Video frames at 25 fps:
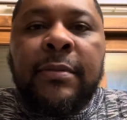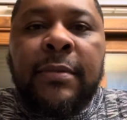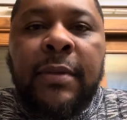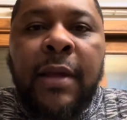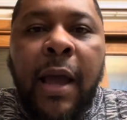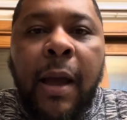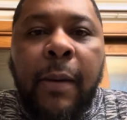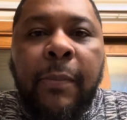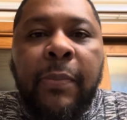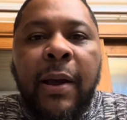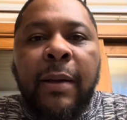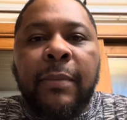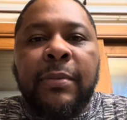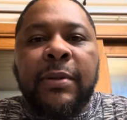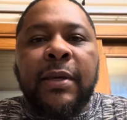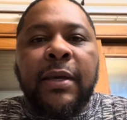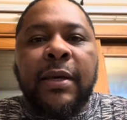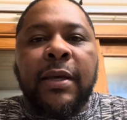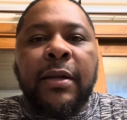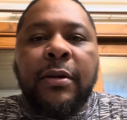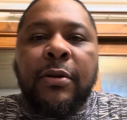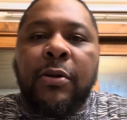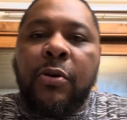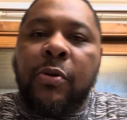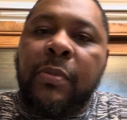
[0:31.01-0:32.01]
I'll probably
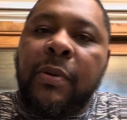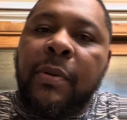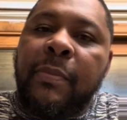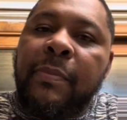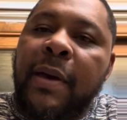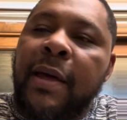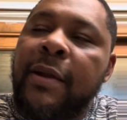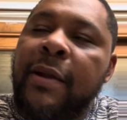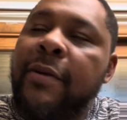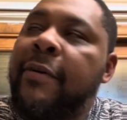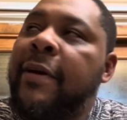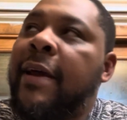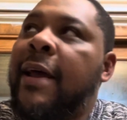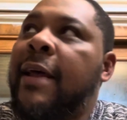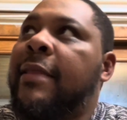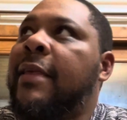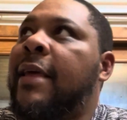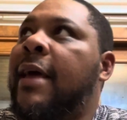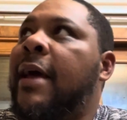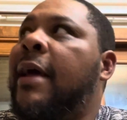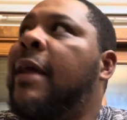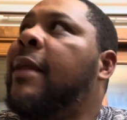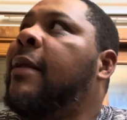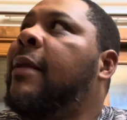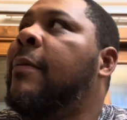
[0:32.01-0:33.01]
get a little bit better at
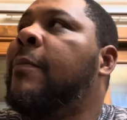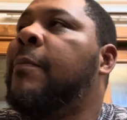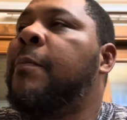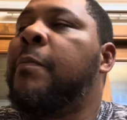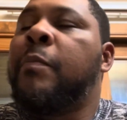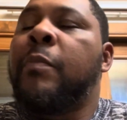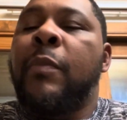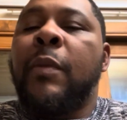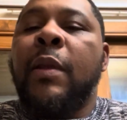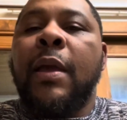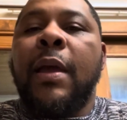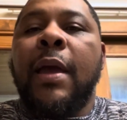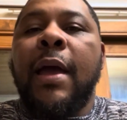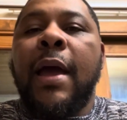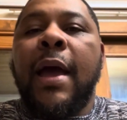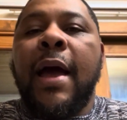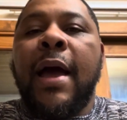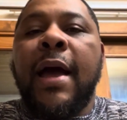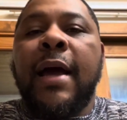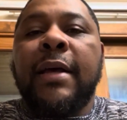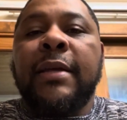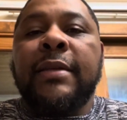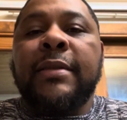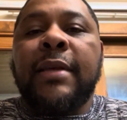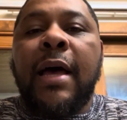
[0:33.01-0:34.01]
that
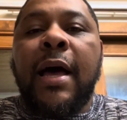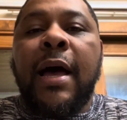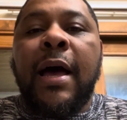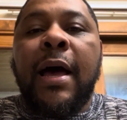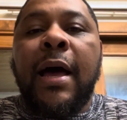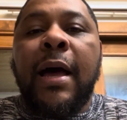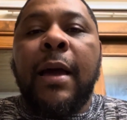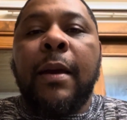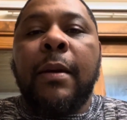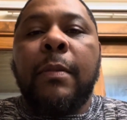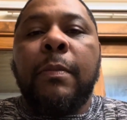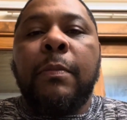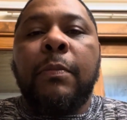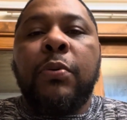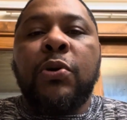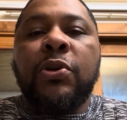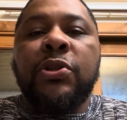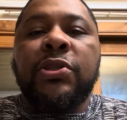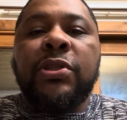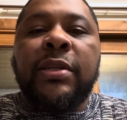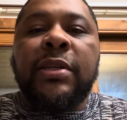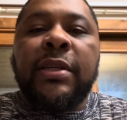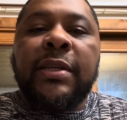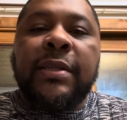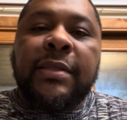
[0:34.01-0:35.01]
as I
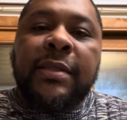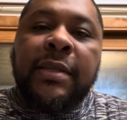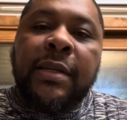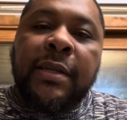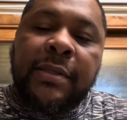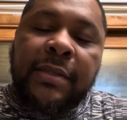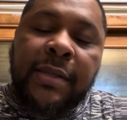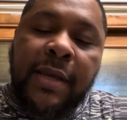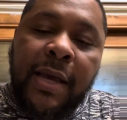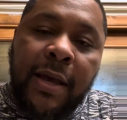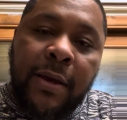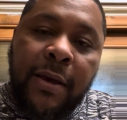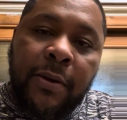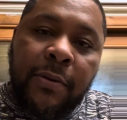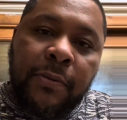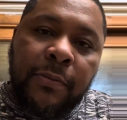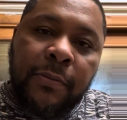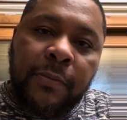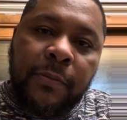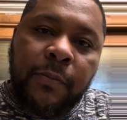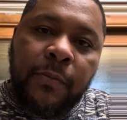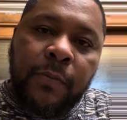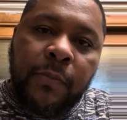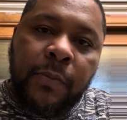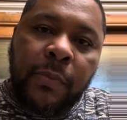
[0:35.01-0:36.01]
push these things out.
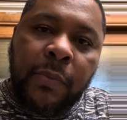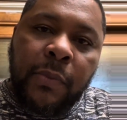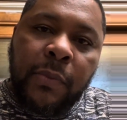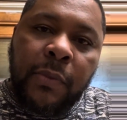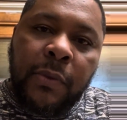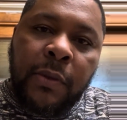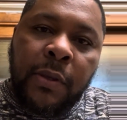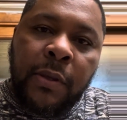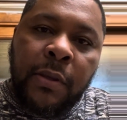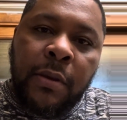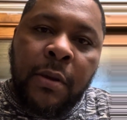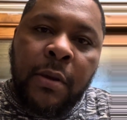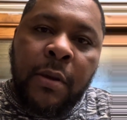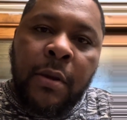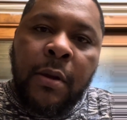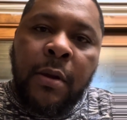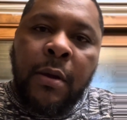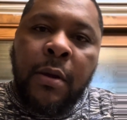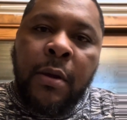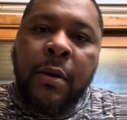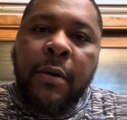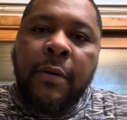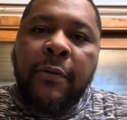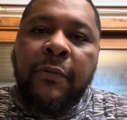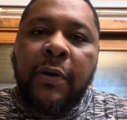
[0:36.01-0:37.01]

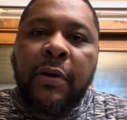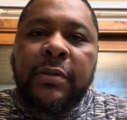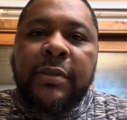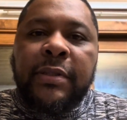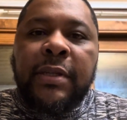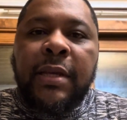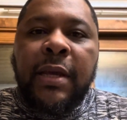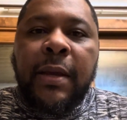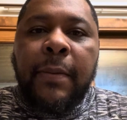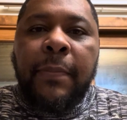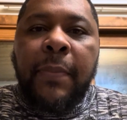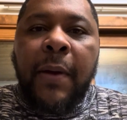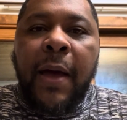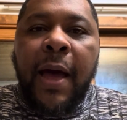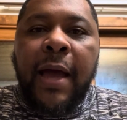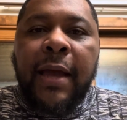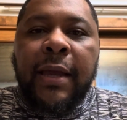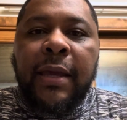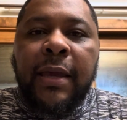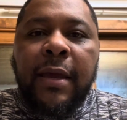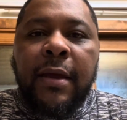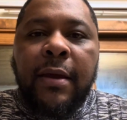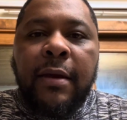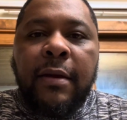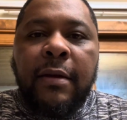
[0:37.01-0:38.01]
First tip I
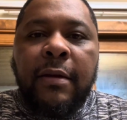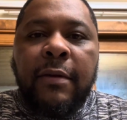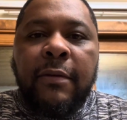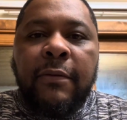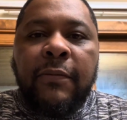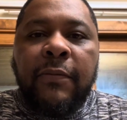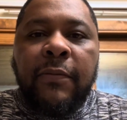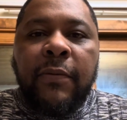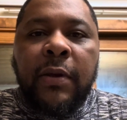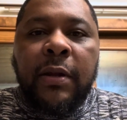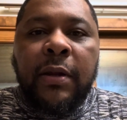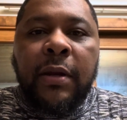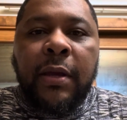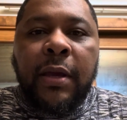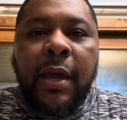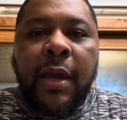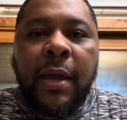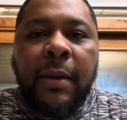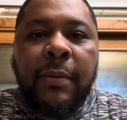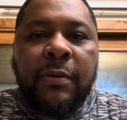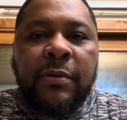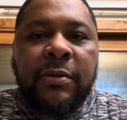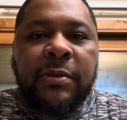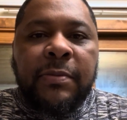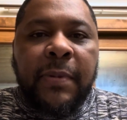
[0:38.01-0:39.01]
give in the
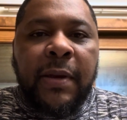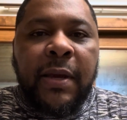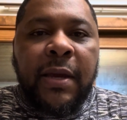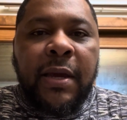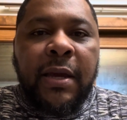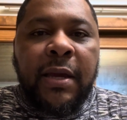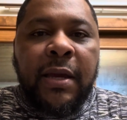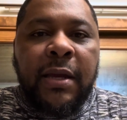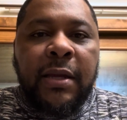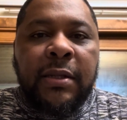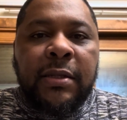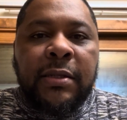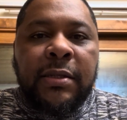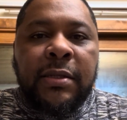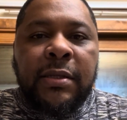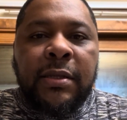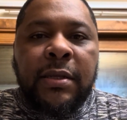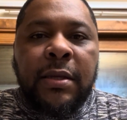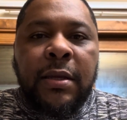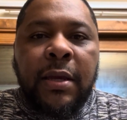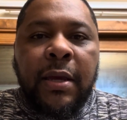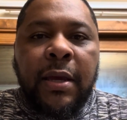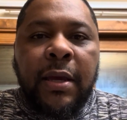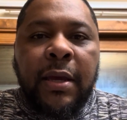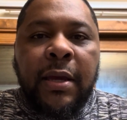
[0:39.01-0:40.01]
game of spades
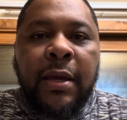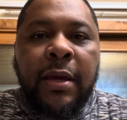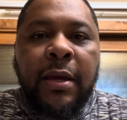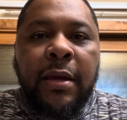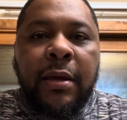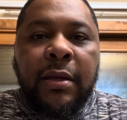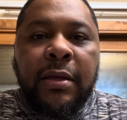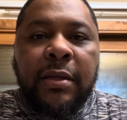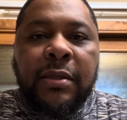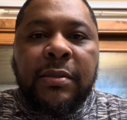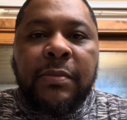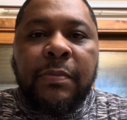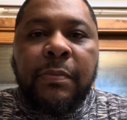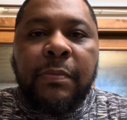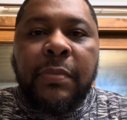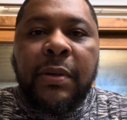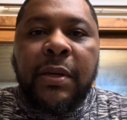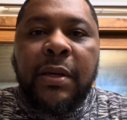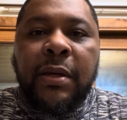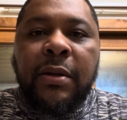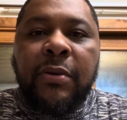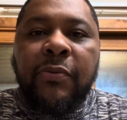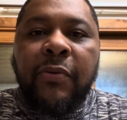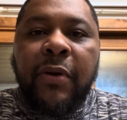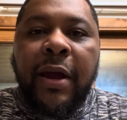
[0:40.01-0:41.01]
is
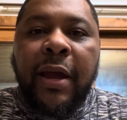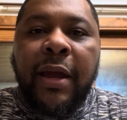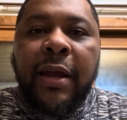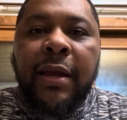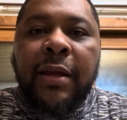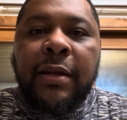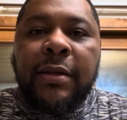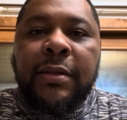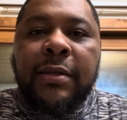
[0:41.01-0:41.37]
bid right.